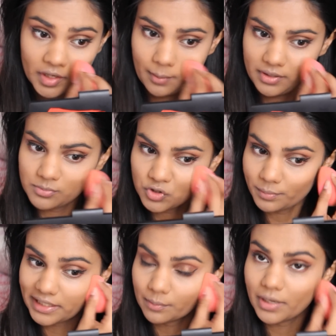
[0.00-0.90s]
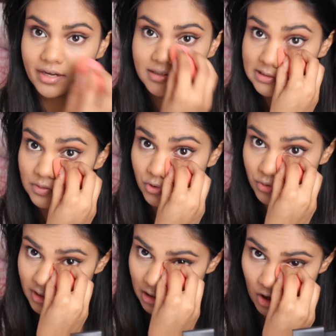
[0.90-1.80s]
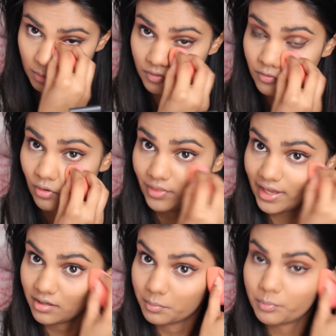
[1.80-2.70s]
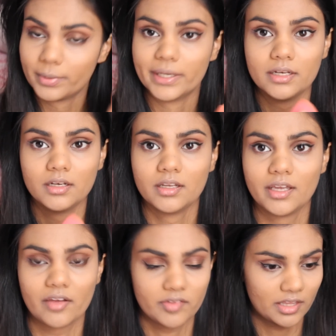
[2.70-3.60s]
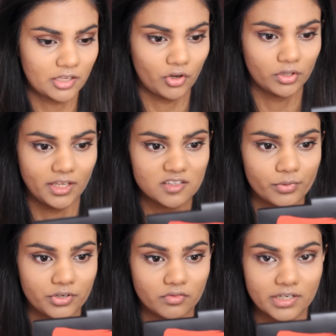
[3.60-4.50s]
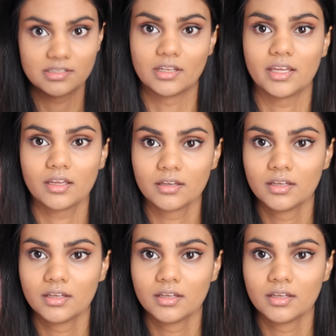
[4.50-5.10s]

I mean, I'm sure makeup artists were doing it long before then, but I feel like it only exploded recently.